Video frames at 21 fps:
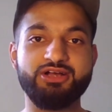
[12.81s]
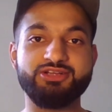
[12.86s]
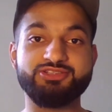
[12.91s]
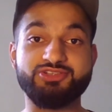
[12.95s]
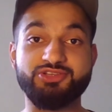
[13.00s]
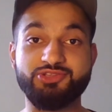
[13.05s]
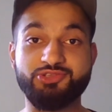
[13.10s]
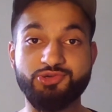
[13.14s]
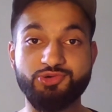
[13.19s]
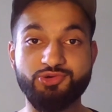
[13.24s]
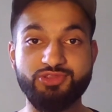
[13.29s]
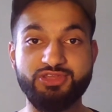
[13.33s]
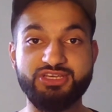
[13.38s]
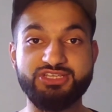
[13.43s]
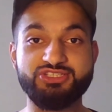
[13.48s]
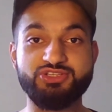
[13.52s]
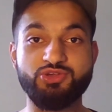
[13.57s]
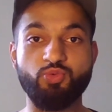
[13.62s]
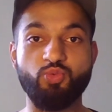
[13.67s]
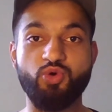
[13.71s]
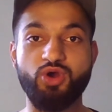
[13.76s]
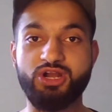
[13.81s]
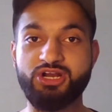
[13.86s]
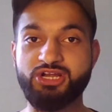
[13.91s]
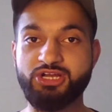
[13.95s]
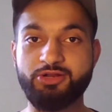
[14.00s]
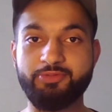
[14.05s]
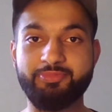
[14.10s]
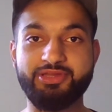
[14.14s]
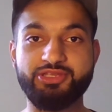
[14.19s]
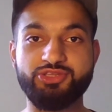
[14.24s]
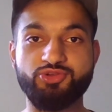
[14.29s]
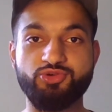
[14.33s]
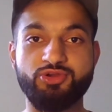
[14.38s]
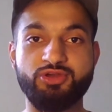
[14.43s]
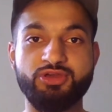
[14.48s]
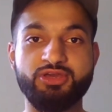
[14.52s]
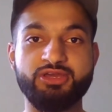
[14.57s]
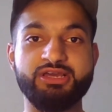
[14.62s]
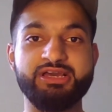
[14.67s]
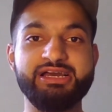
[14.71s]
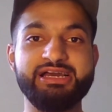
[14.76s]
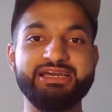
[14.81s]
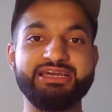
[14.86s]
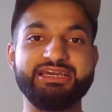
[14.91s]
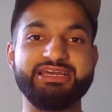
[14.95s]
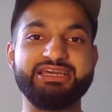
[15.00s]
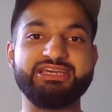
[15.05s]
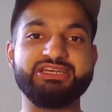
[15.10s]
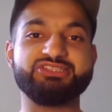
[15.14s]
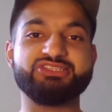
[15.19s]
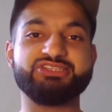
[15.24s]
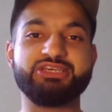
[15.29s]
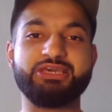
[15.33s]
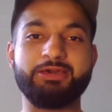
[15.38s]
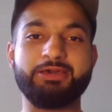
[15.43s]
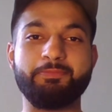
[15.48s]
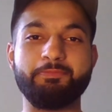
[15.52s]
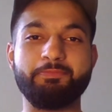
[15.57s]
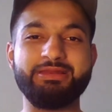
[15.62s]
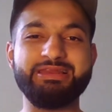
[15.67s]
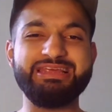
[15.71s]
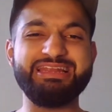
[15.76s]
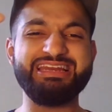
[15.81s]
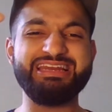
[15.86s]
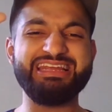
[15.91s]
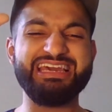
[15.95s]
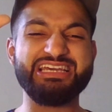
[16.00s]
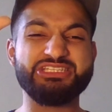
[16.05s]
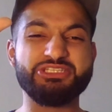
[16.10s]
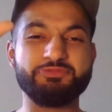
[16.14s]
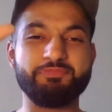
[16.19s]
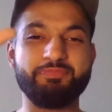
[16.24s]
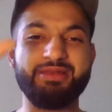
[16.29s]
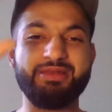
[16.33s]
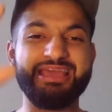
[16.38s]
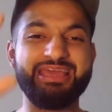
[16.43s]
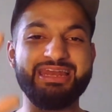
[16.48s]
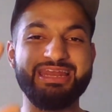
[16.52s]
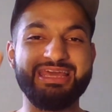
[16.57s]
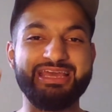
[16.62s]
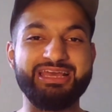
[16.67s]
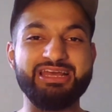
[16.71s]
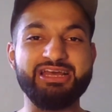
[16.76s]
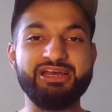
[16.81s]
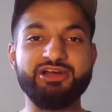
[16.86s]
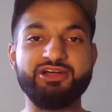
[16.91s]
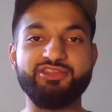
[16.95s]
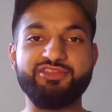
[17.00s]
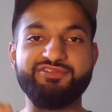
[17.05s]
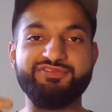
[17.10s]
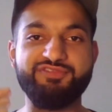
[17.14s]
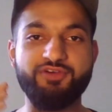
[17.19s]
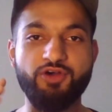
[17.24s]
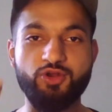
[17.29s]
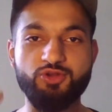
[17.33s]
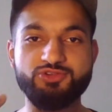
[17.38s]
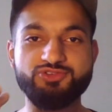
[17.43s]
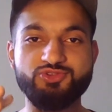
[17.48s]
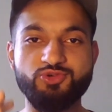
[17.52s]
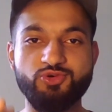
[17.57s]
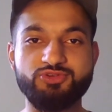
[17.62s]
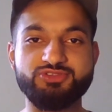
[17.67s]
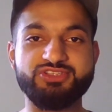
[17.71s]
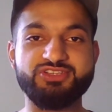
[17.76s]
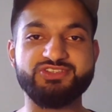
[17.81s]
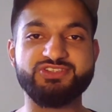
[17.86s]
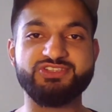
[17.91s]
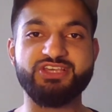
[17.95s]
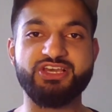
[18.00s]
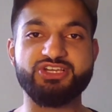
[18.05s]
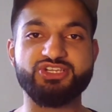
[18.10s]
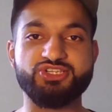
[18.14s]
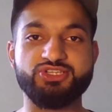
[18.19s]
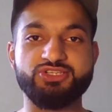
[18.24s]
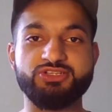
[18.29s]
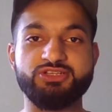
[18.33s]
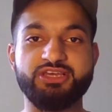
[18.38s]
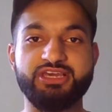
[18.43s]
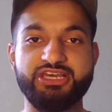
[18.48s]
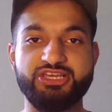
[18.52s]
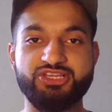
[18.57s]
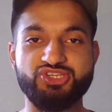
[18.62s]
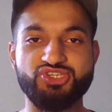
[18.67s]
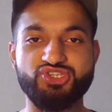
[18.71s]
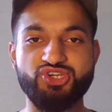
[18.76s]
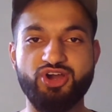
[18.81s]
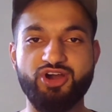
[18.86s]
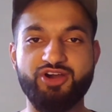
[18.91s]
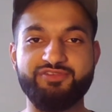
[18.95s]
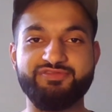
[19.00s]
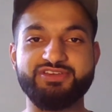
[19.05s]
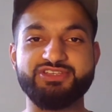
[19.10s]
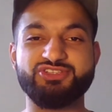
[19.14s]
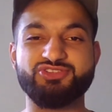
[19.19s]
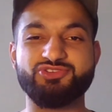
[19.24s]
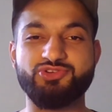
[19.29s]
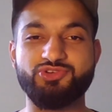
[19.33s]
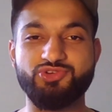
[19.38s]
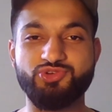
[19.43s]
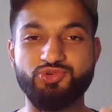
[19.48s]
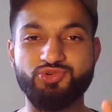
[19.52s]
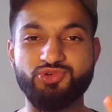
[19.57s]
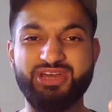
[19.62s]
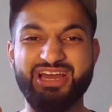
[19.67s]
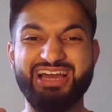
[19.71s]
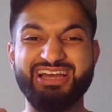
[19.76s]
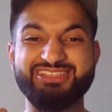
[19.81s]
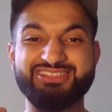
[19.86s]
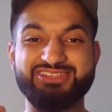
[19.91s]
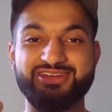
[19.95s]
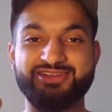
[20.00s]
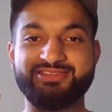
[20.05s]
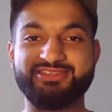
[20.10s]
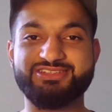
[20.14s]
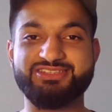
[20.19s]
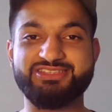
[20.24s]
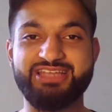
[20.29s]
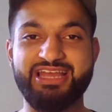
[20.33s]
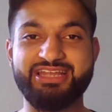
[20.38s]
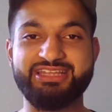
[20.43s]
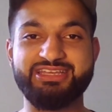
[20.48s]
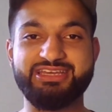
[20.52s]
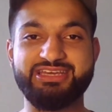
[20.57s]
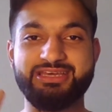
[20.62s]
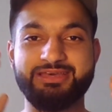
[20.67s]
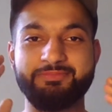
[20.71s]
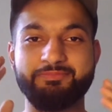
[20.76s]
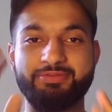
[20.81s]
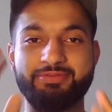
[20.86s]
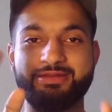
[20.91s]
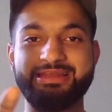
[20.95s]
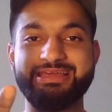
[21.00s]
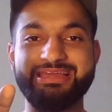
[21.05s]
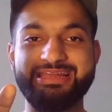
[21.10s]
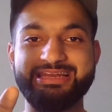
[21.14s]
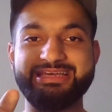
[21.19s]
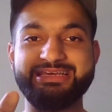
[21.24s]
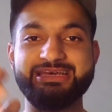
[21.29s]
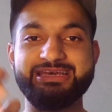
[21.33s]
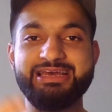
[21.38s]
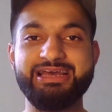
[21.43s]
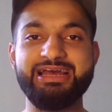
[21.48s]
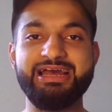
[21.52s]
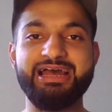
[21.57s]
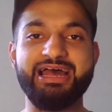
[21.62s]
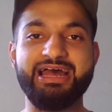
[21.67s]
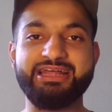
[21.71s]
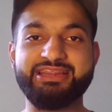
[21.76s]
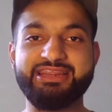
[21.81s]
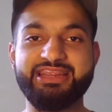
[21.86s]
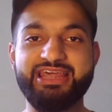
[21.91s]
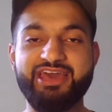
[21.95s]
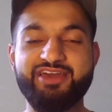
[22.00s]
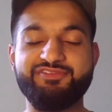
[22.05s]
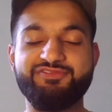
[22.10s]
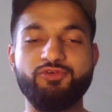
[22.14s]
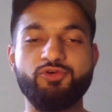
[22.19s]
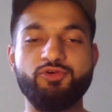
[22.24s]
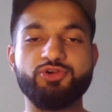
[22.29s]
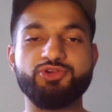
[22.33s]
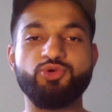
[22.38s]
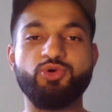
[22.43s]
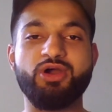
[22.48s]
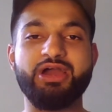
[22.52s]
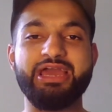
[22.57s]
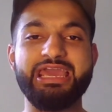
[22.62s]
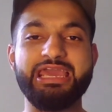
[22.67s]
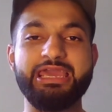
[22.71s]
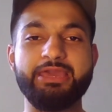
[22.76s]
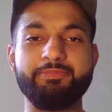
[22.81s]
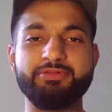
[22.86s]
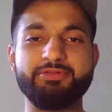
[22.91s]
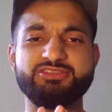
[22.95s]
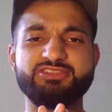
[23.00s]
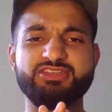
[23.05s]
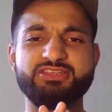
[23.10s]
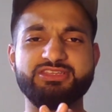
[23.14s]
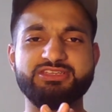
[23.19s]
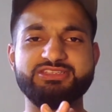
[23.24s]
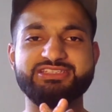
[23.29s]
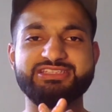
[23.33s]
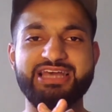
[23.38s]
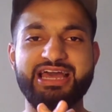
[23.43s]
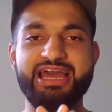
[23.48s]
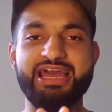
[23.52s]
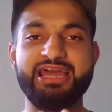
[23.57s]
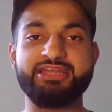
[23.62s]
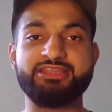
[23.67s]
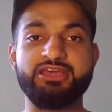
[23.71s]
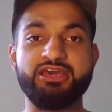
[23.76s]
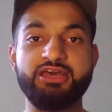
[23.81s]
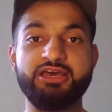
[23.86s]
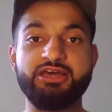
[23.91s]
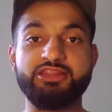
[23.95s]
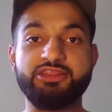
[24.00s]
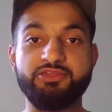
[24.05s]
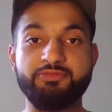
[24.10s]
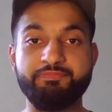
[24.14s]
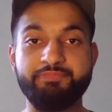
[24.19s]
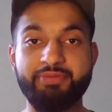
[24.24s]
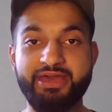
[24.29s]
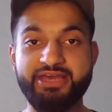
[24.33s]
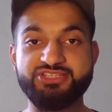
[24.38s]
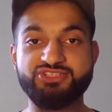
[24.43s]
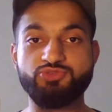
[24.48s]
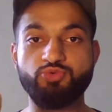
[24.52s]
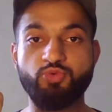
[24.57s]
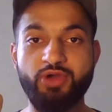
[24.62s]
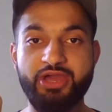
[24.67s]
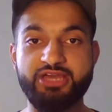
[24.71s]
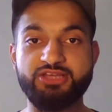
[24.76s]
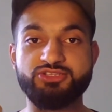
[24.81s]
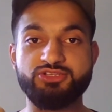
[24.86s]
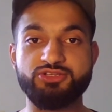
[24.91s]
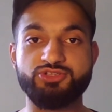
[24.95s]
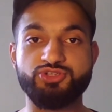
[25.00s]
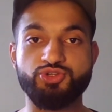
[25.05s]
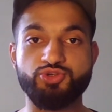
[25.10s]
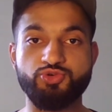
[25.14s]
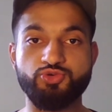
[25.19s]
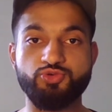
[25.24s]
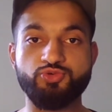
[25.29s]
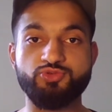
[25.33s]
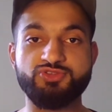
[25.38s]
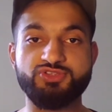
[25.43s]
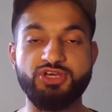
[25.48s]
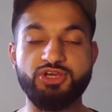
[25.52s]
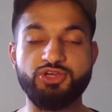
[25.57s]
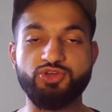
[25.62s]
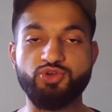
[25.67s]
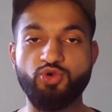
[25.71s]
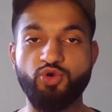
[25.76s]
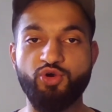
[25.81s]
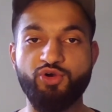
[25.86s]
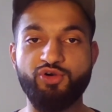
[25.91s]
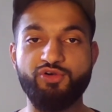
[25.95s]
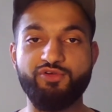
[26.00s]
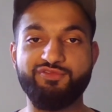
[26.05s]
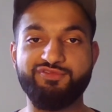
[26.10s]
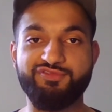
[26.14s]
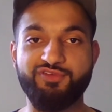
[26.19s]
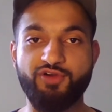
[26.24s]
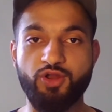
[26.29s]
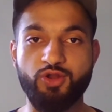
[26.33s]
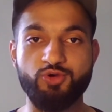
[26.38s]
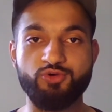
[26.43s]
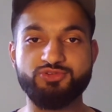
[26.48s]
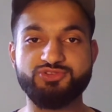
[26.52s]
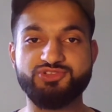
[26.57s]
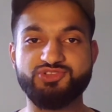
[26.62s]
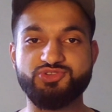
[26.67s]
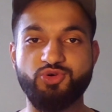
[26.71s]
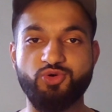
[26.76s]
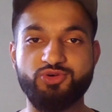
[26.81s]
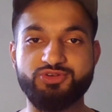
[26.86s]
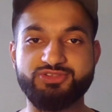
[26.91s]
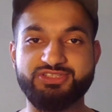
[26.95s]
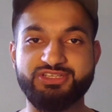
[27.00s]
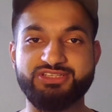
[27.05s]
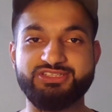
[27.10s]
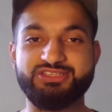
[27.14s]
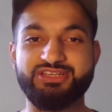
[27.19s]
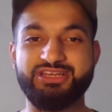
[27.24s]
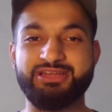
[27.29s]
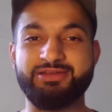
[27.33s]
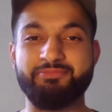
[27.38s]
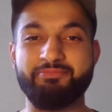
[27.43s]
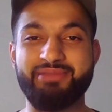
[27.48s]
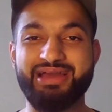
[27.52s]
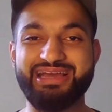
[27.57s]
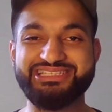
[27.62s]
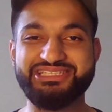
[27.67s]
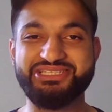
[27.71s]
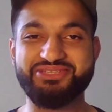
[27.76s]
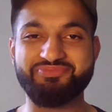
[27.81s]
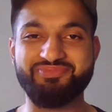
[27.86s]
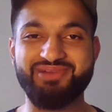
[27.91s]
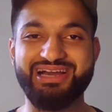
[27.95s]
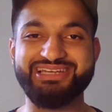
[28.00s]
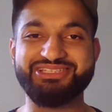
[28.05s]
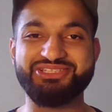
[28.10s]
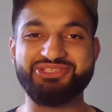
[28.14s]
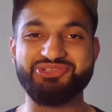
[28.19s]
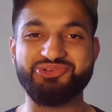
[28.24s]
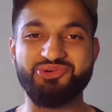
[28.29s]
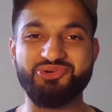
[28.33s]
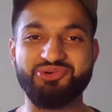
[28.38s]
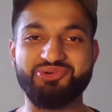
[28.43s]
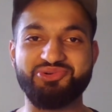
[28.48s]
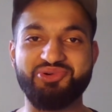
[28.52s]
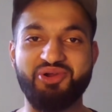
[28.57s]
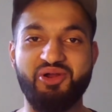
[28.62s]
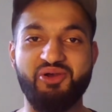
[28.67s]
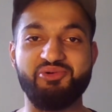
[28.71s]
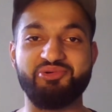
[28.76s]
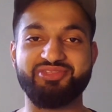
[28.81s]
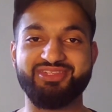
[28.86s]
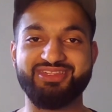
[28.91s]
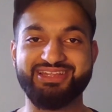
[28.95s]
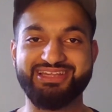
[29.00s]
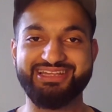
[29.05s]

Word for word: To do this, what I'm going to be doing is completely explaining the follow sources section in Jarvee so you guys understand it completely, and therefore you are able to decide the best way to choose your follow sources and maximize your growth.